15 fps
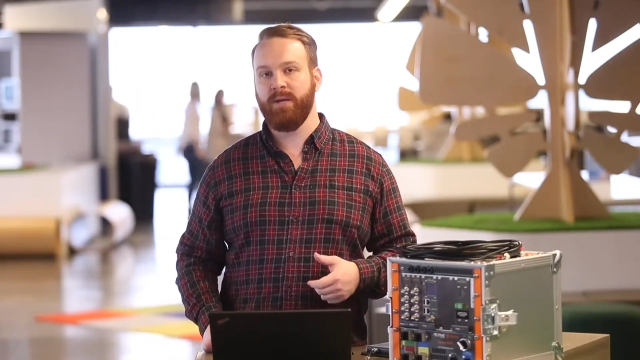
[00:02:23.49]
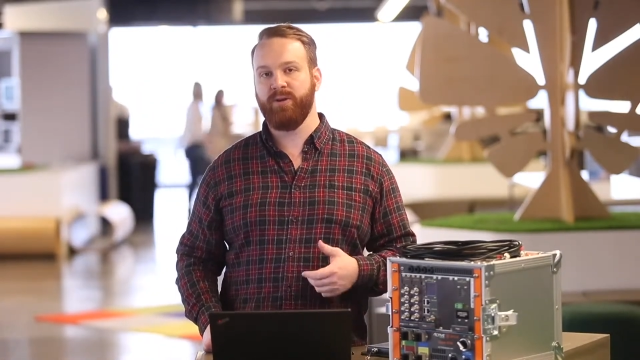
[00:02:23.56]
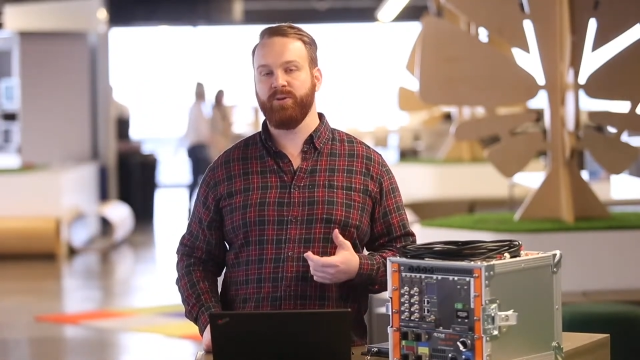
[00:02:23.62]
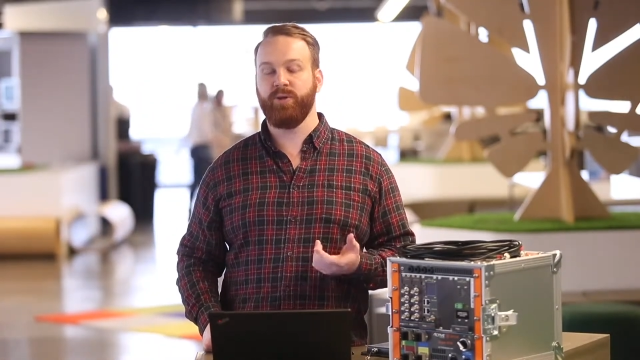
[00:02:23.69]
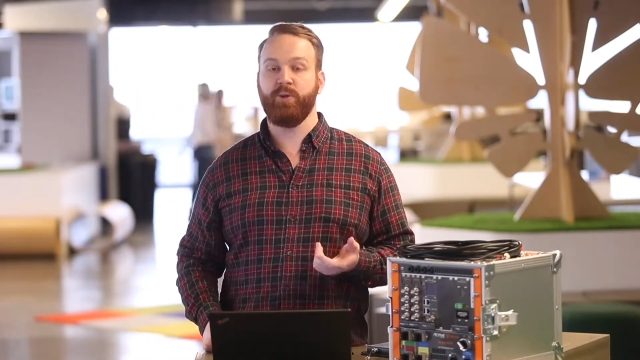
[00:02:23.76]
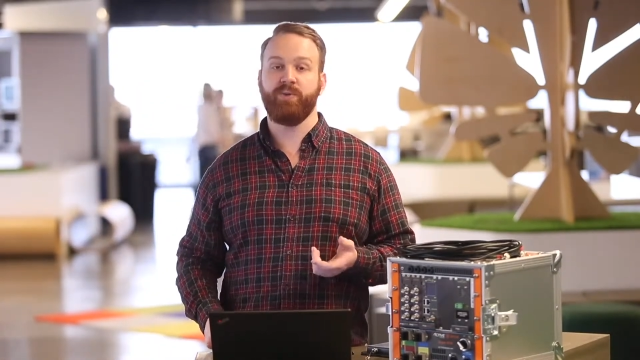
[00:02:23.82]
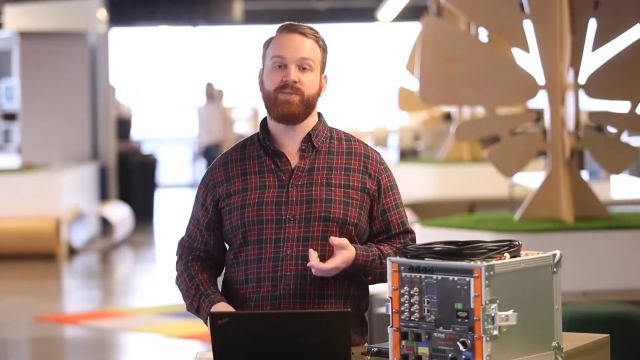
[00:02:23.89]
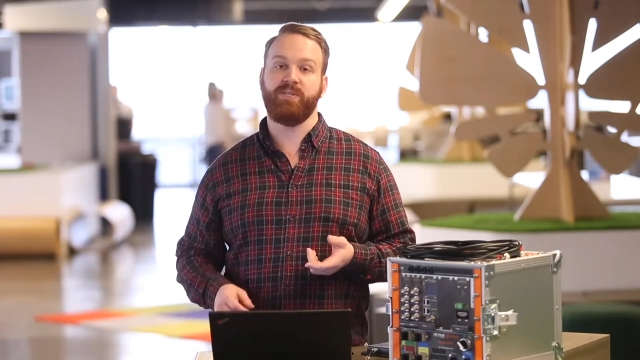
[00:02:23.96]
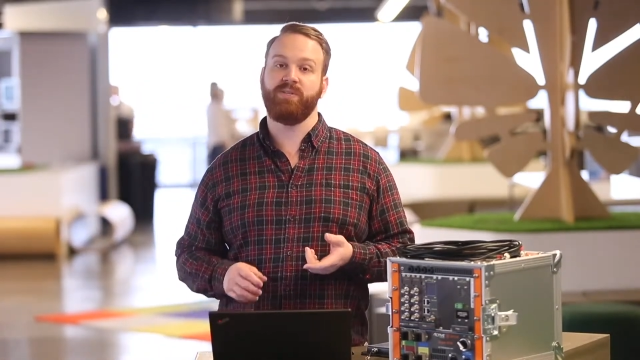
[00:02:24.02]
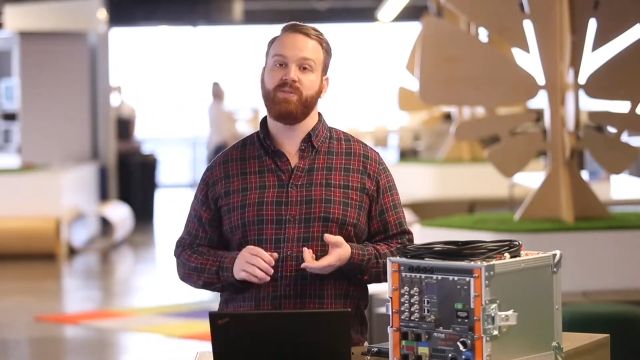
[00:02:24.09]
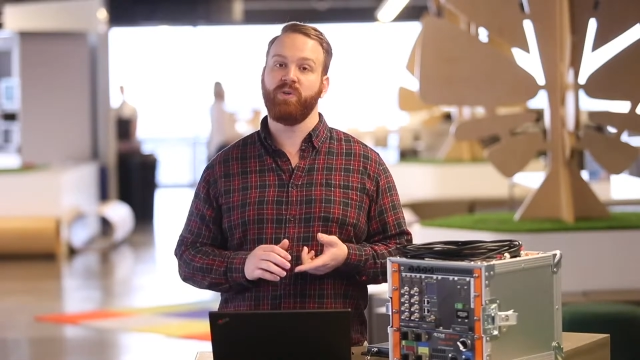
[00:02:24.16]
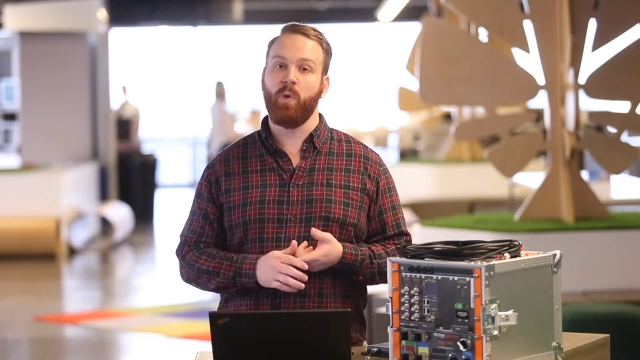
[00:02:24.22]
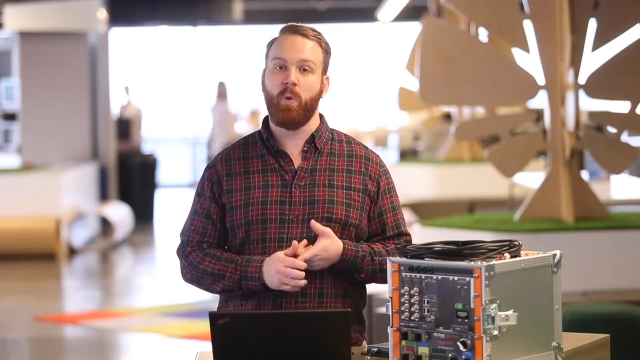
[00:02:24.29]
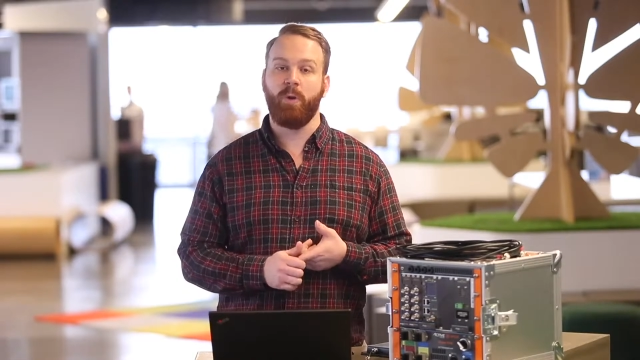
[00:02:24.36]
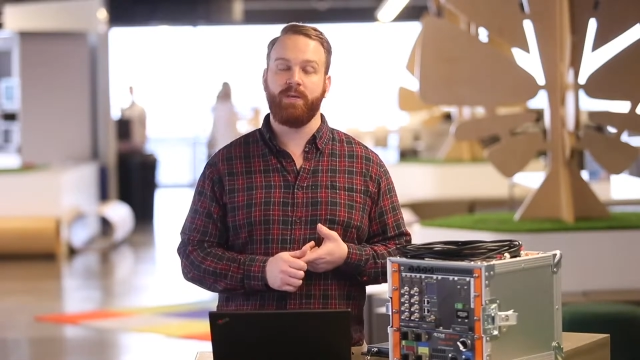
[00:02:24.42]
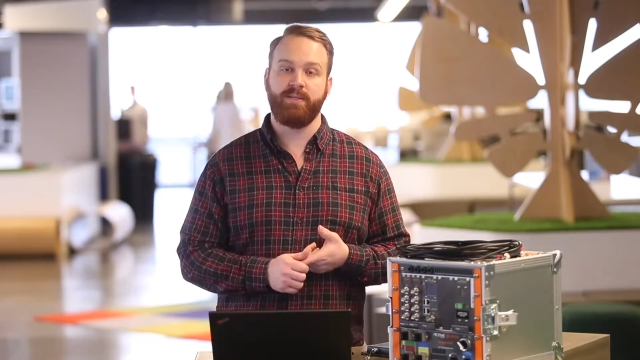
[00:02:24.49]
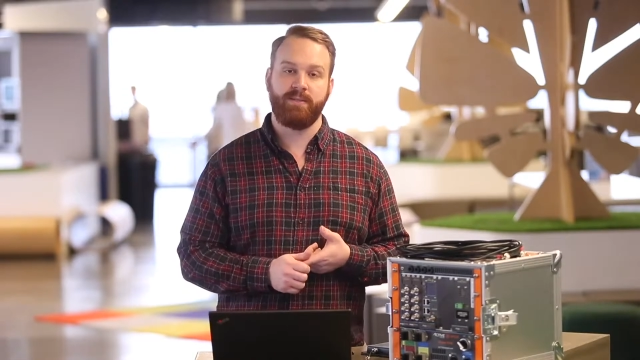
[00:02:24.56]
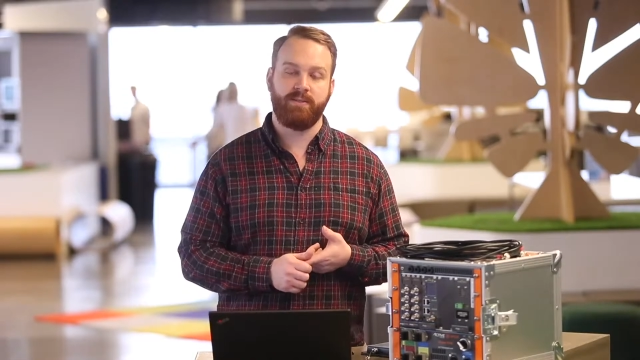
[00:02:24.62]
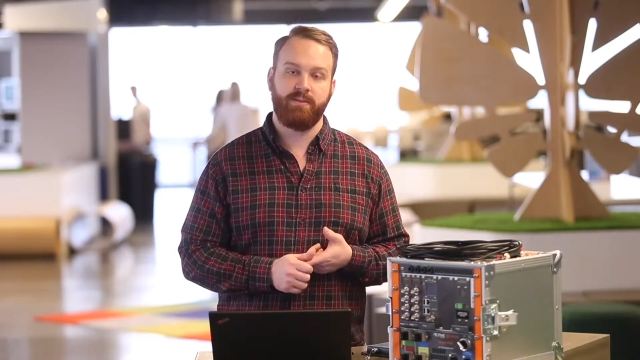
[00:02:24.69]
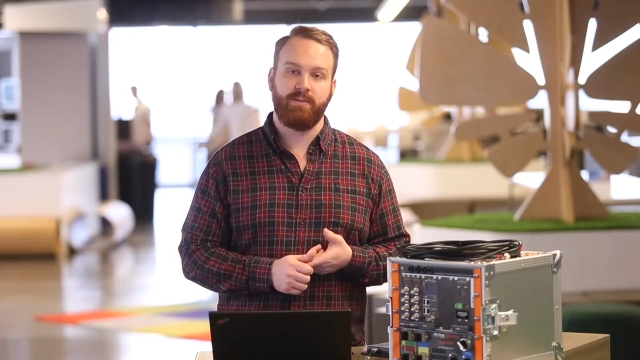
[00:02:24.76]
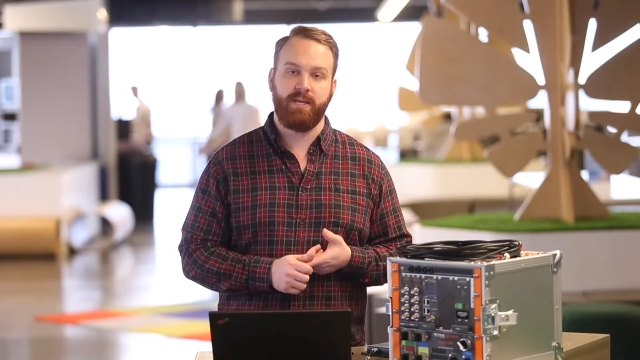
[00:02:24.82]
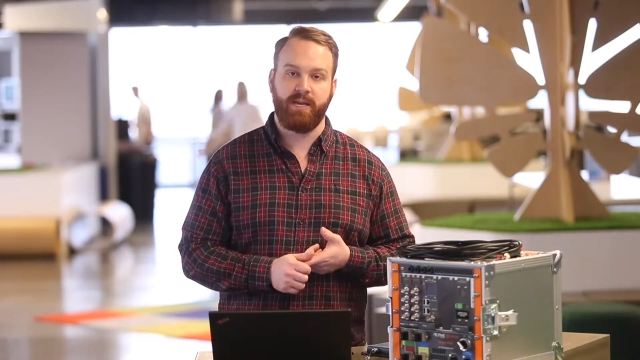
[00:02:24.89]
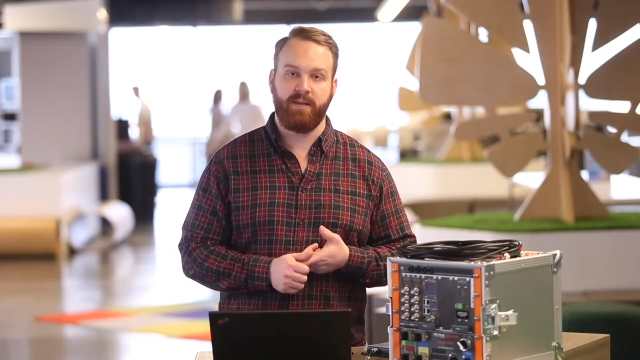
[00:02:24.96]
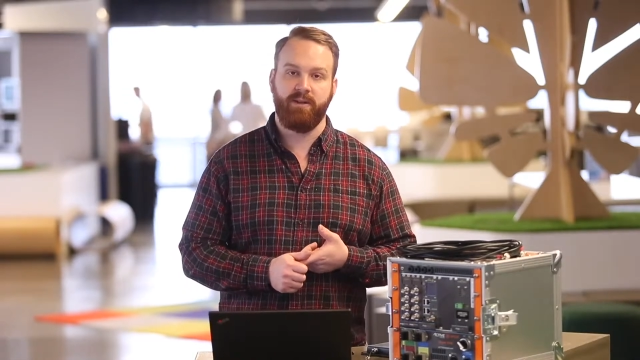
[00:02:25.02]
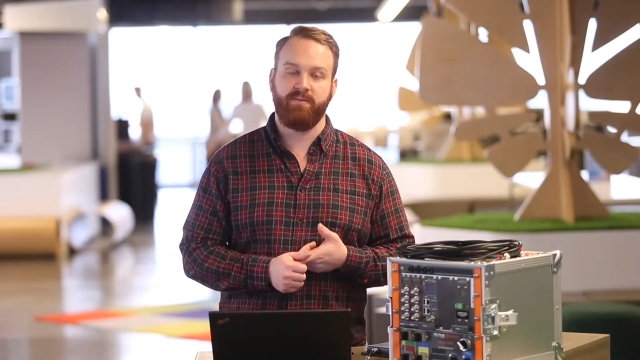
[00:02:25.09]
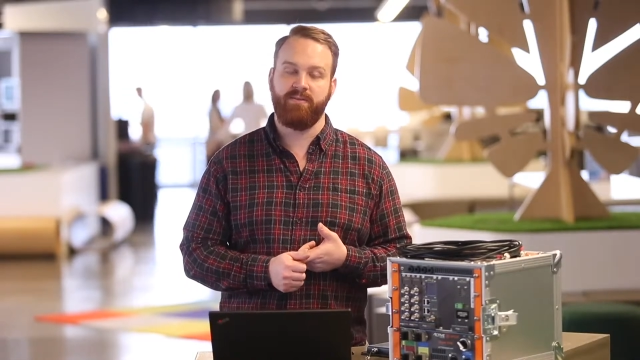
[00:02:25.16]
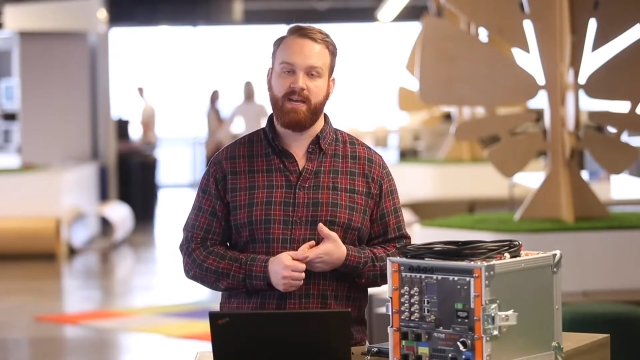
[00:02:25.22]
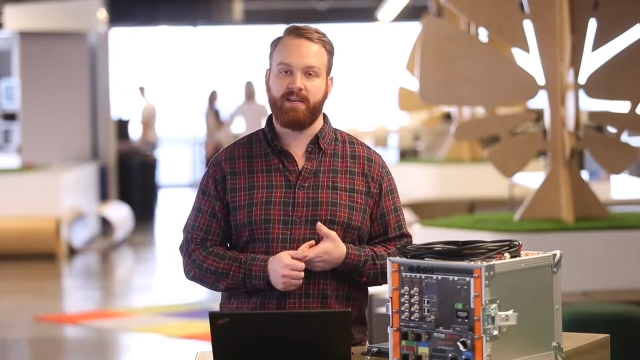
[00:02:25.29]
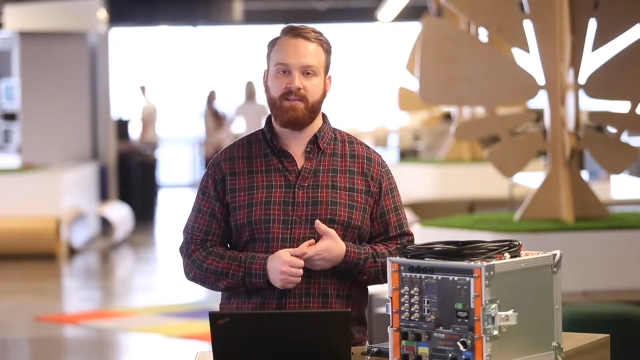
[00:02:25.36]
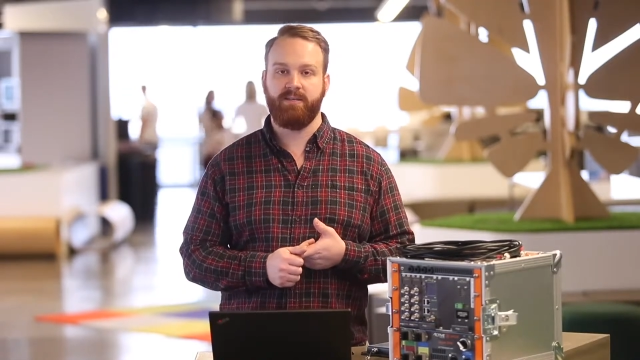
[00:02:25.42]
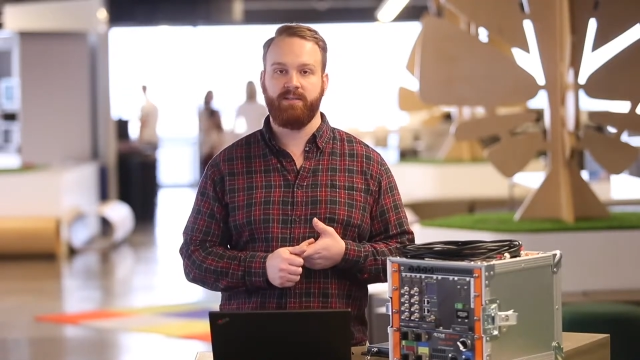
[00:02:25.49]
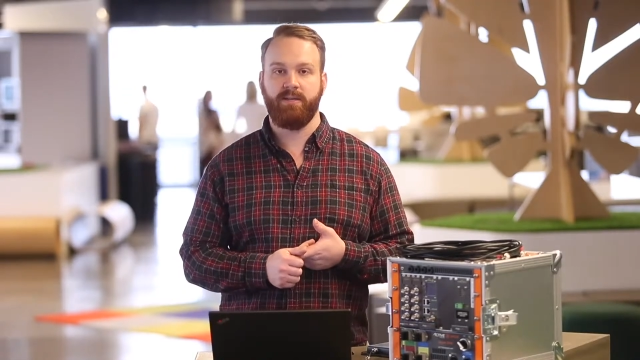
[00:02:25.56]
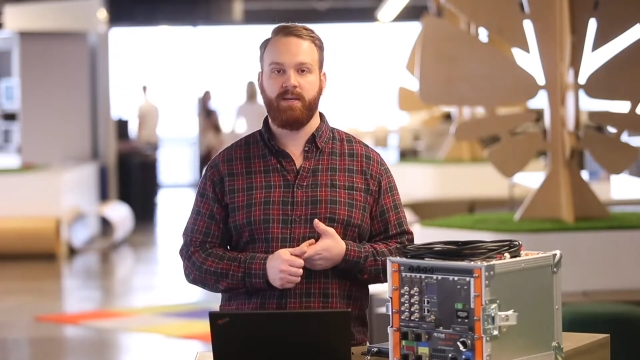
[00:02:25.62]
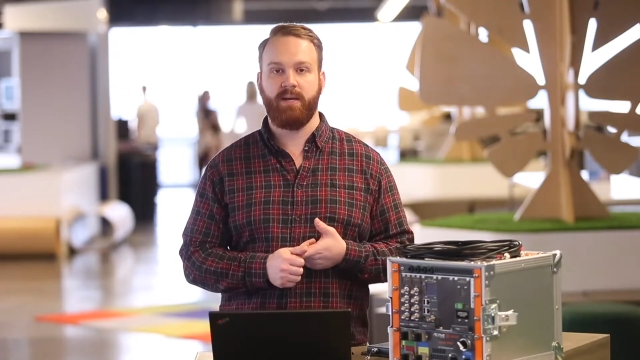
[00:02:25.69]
introduce is noise that could affect